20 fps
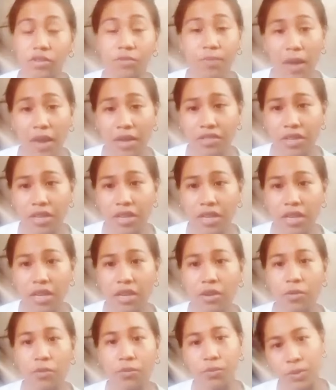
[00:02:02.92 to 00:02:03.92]

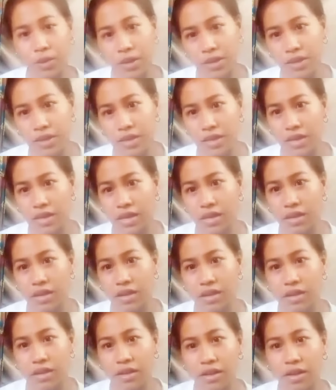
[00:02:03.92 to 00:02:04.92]
especially
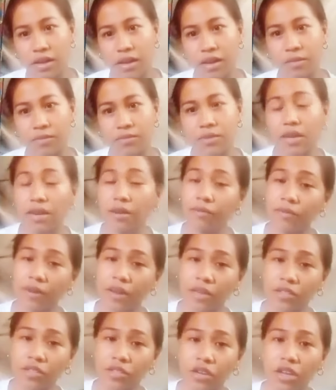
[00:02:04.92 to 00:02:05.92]
wedding,
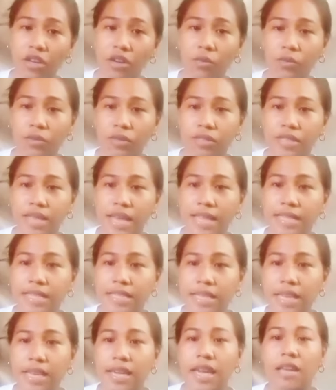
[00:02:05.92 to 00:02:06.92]
celebration, where
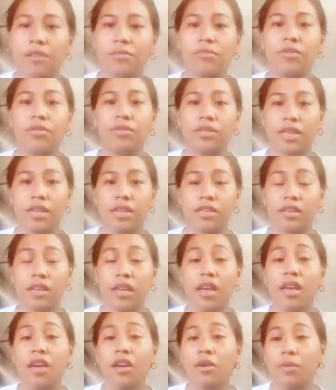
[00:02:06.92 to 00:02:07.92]
dancing and music
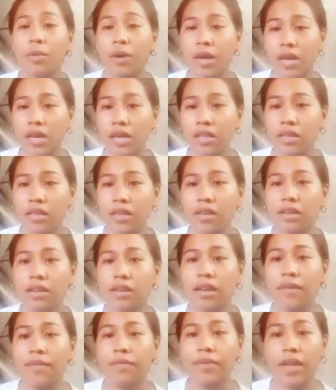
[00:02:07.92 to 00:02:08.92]

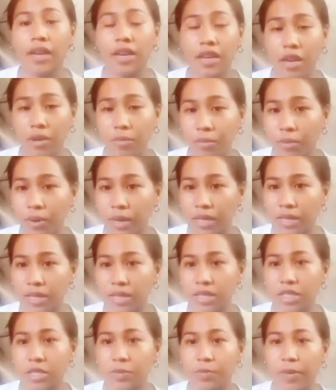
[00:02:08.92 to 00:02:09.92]
created an elaborate
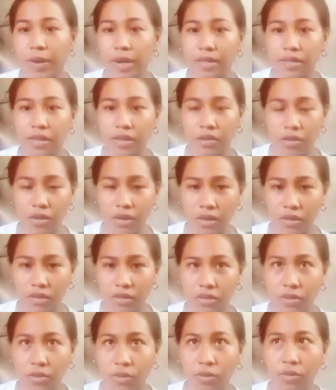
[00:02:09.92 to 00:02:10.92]
spectacle.
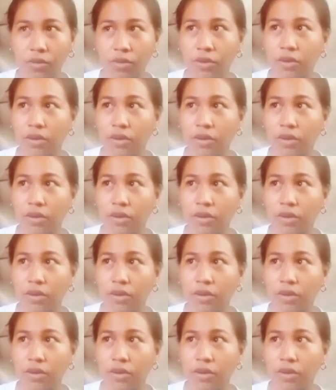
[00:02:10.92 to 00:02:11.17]
So